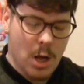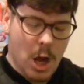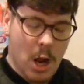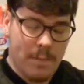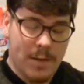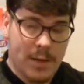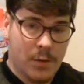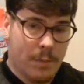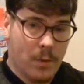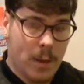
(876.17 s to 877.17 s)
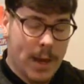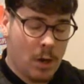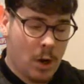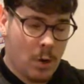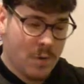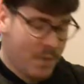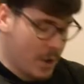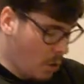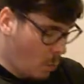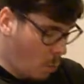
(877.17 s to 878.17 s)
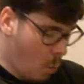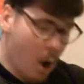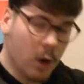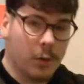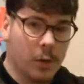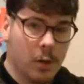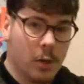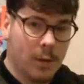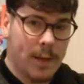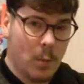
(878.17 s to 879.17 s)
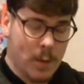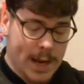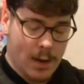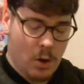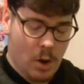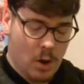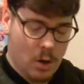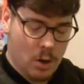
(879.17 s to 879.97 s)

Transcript: Hopefully it's something we ain't got. We've only got one that we ain't got.